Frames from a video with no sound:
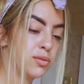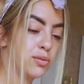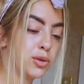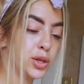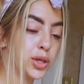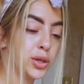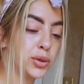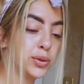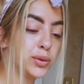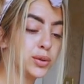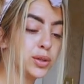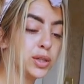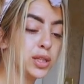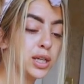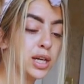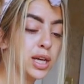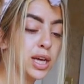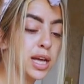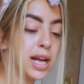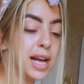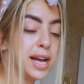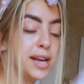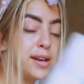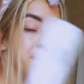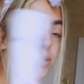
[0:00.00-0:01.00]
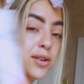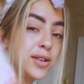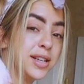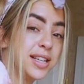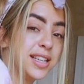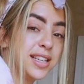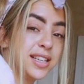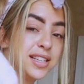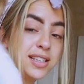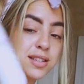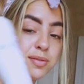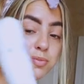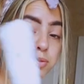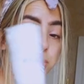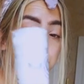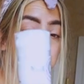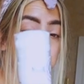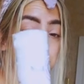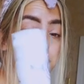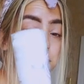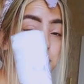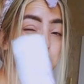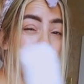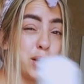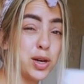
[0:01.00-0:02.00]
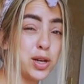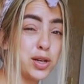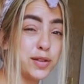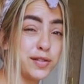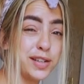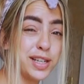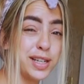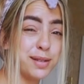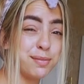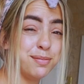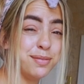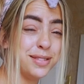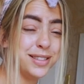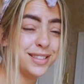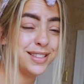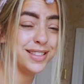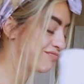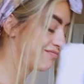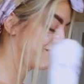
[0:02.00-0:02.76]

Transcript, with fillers: wool. I don't need probably all of them.